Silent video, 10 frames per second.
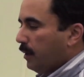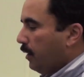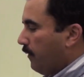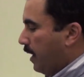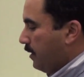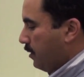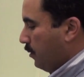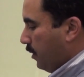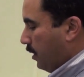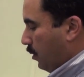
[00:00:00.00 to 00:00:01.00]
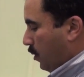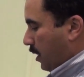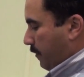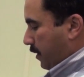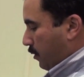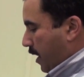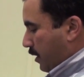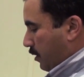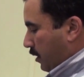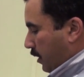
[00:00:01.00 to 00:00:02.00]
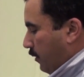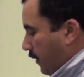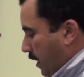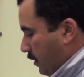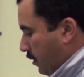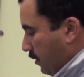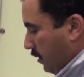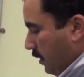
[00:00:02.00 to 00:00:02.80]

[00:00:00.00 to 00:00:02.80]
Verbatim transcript: the clear visor. We're going to want to scratch the clear visor.